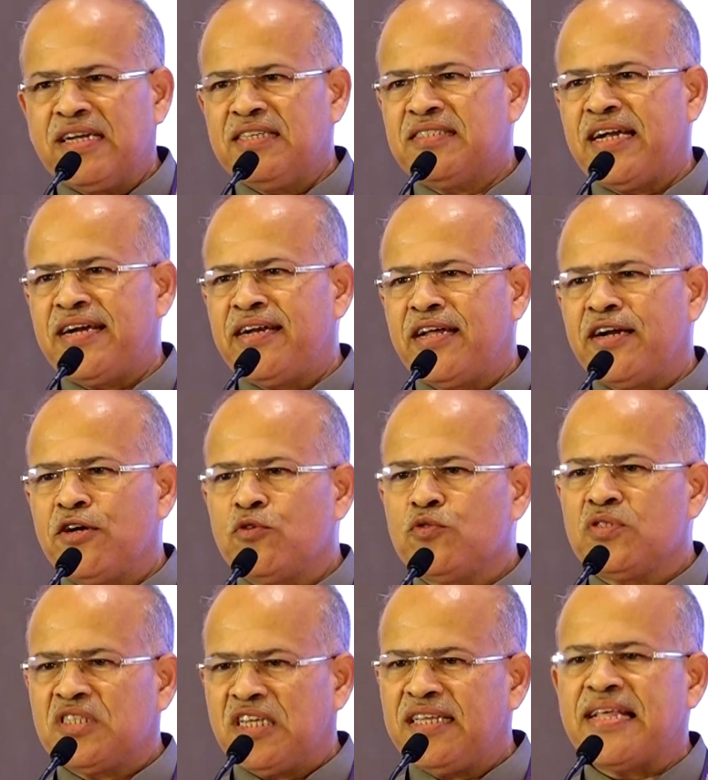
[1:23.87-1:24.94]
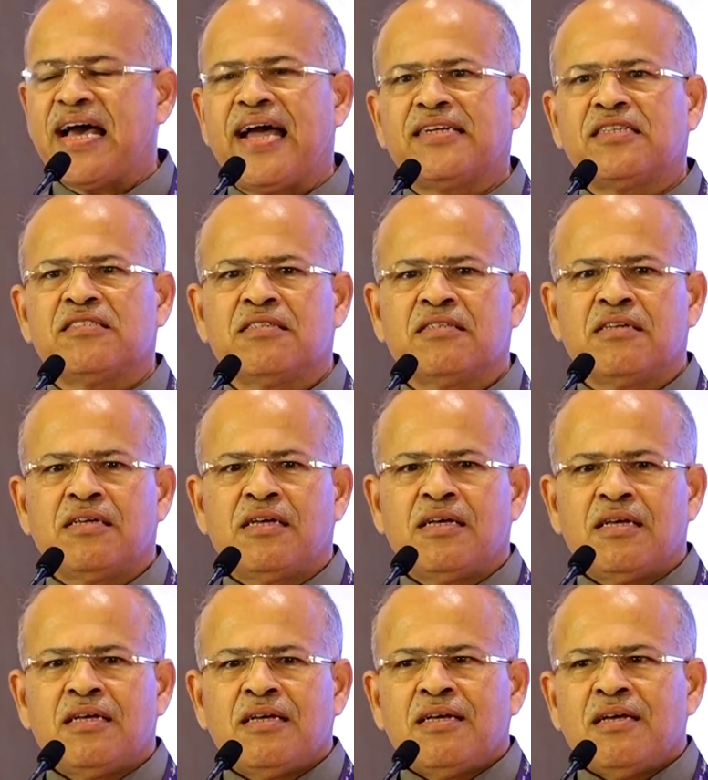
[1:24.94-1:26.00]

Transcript: World Konkani Center to see that